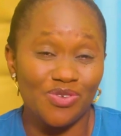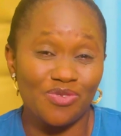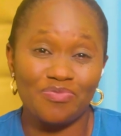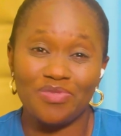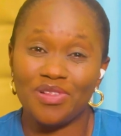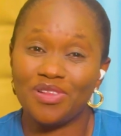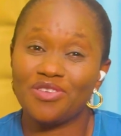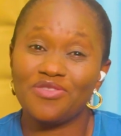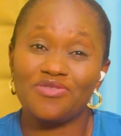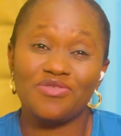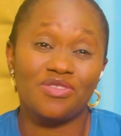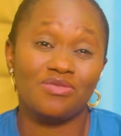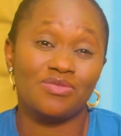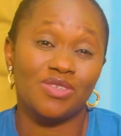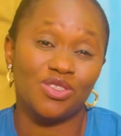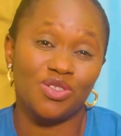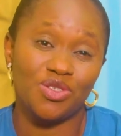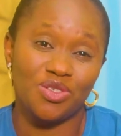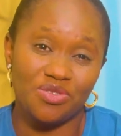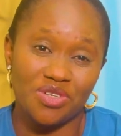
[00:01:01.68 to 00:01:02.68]
we pluck from
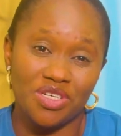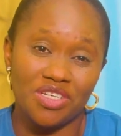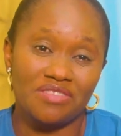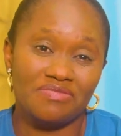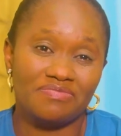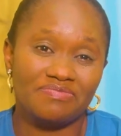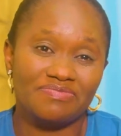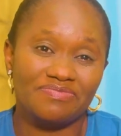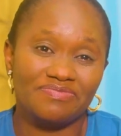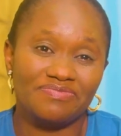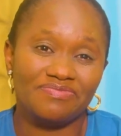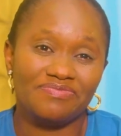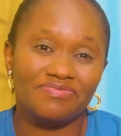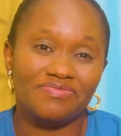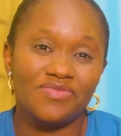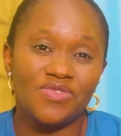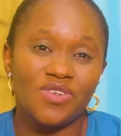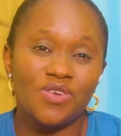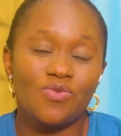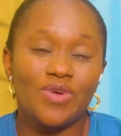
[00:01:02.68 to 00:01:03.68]
the tree.
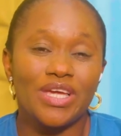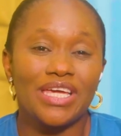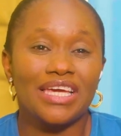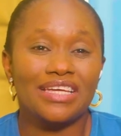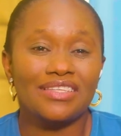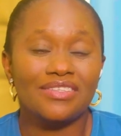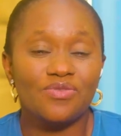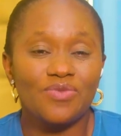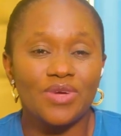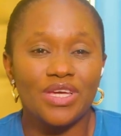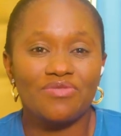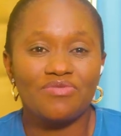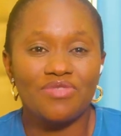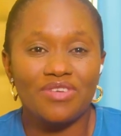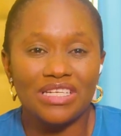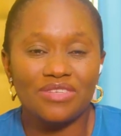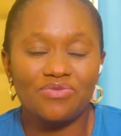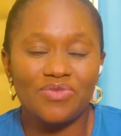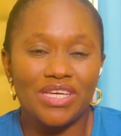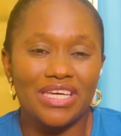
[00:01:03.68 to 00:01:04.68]
We
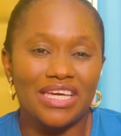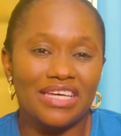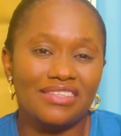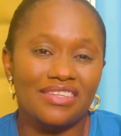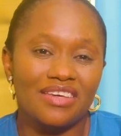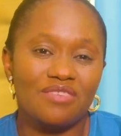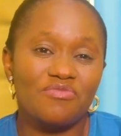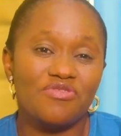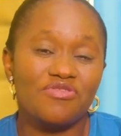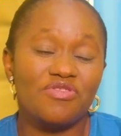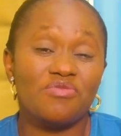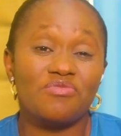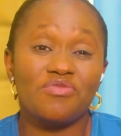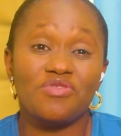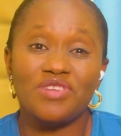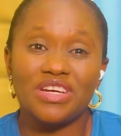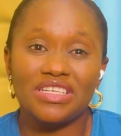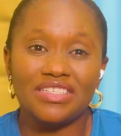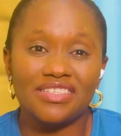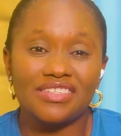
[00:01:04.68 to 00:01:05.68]
get them from
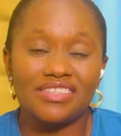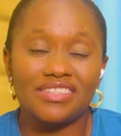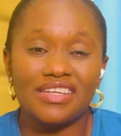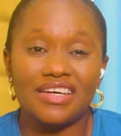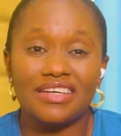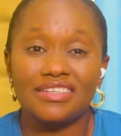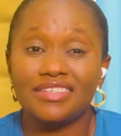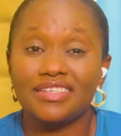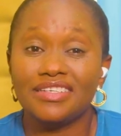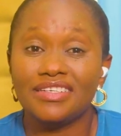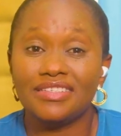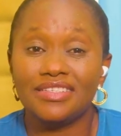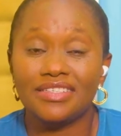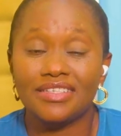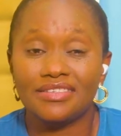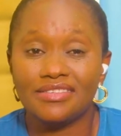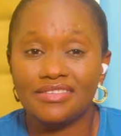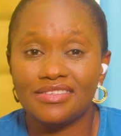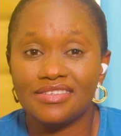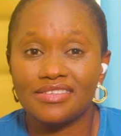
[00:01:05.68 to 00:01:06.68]
registered
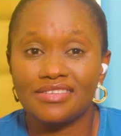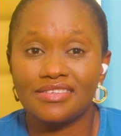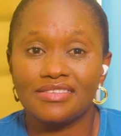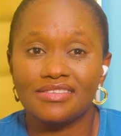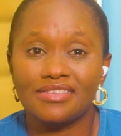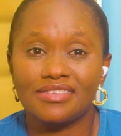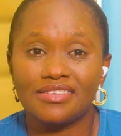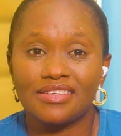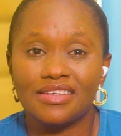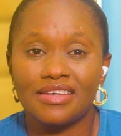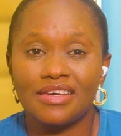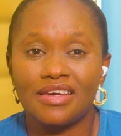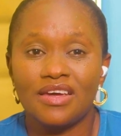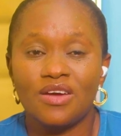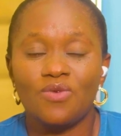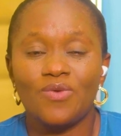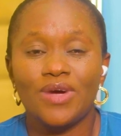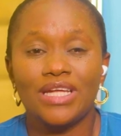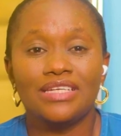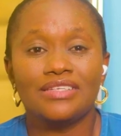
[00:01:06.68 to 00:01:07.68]
agencies.
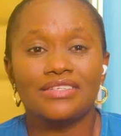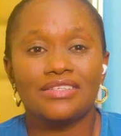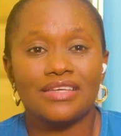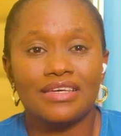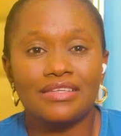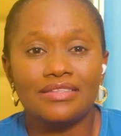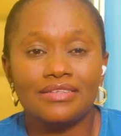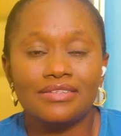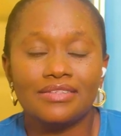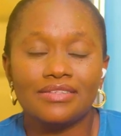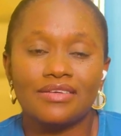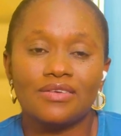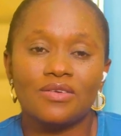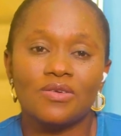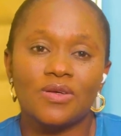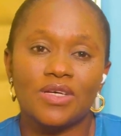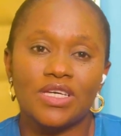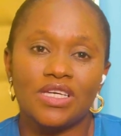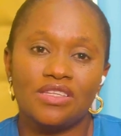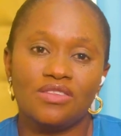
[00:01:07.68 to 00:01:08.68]
When they send this
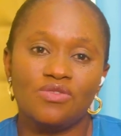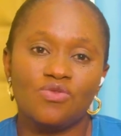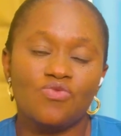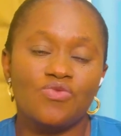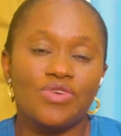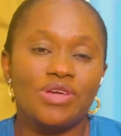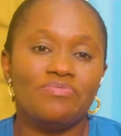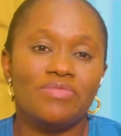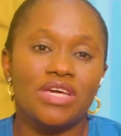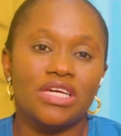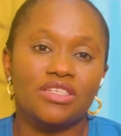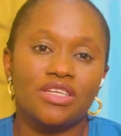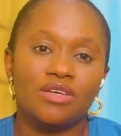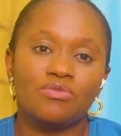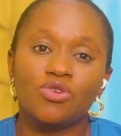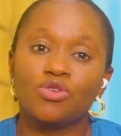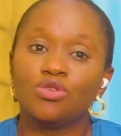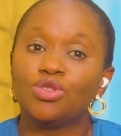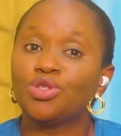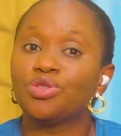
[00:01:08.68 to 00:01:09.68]
girl in, we make
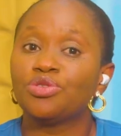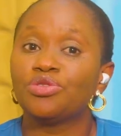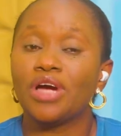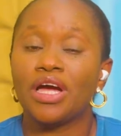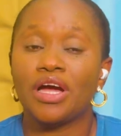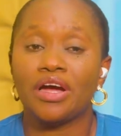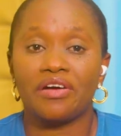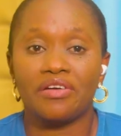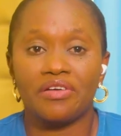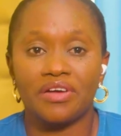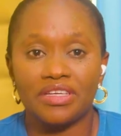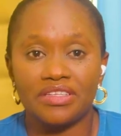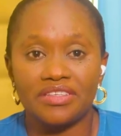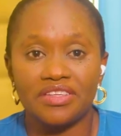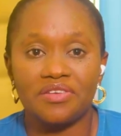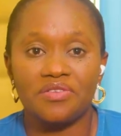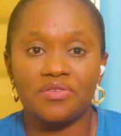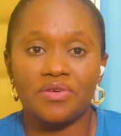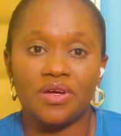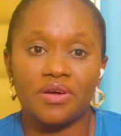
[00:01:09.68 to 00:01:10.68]
them go through our
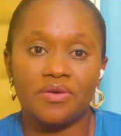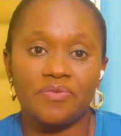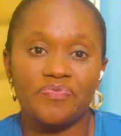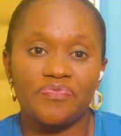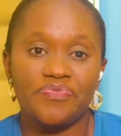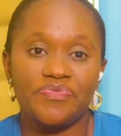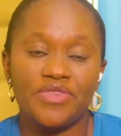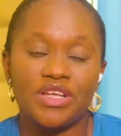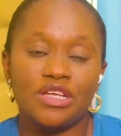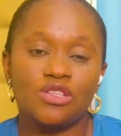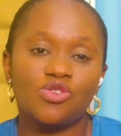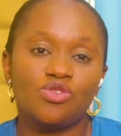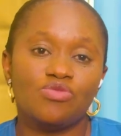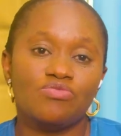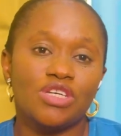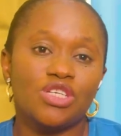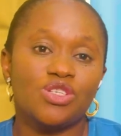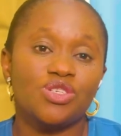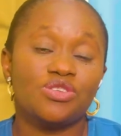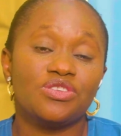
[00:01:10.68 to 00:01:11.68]
criteria to
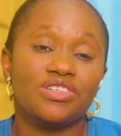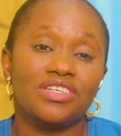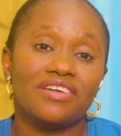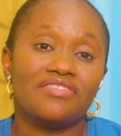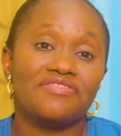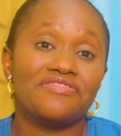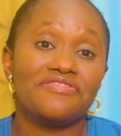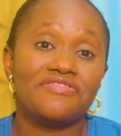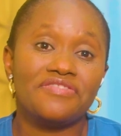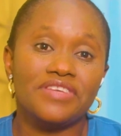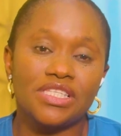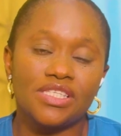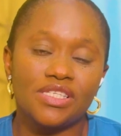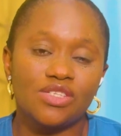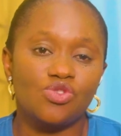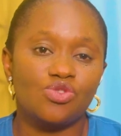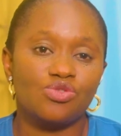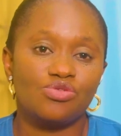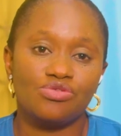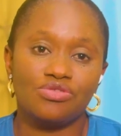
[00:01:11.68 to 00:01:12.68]
make sure they are fit
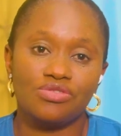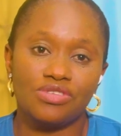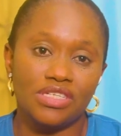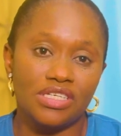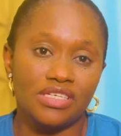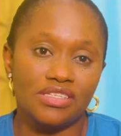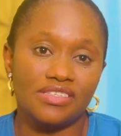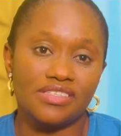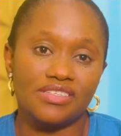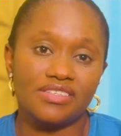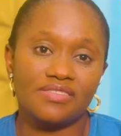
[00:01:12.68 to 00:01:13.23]
to donate.